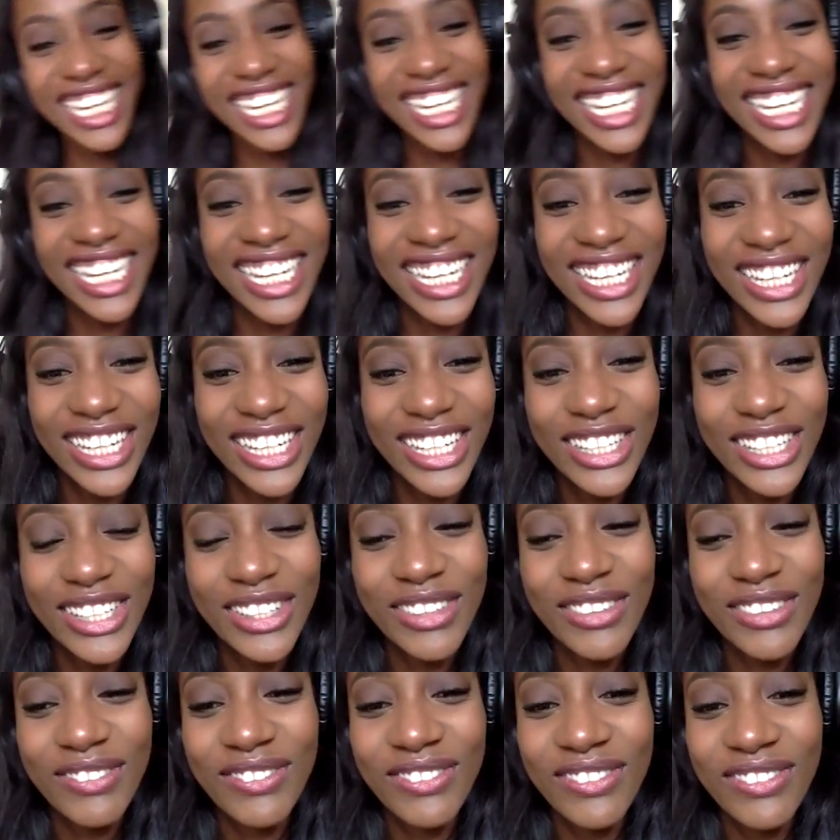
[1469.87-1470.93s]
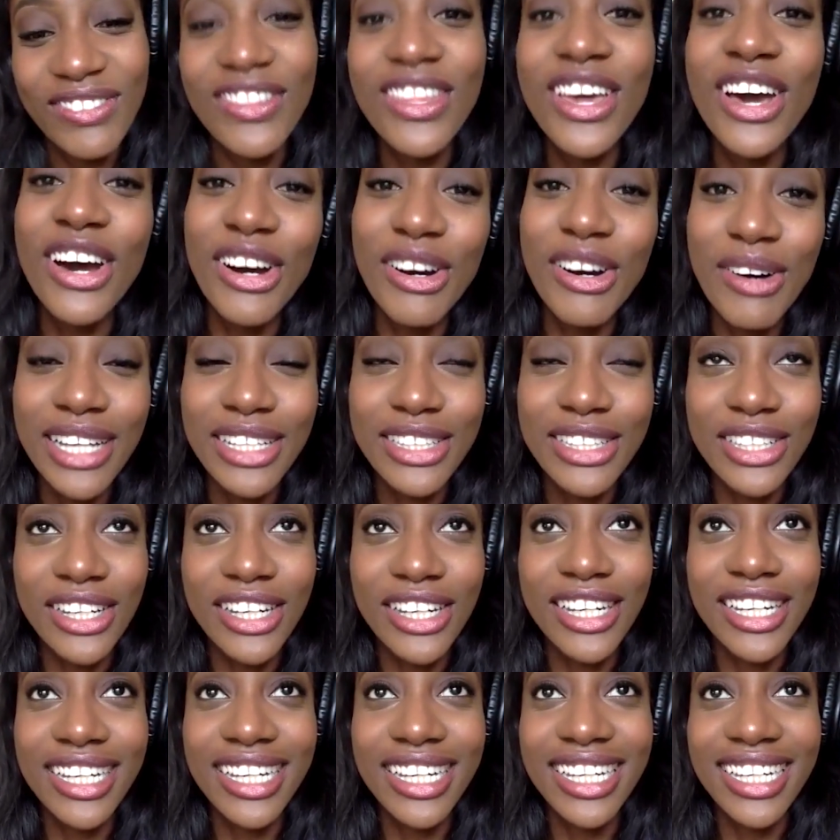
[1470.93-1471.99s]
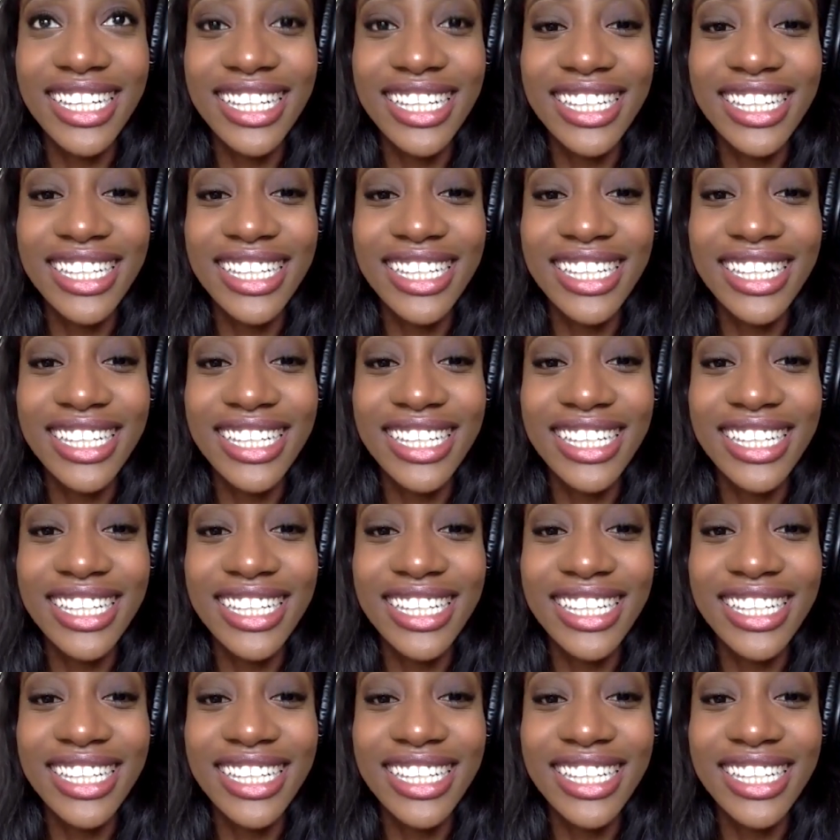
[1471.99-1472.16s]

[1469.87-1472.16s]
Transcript: in school? No, like art, I took like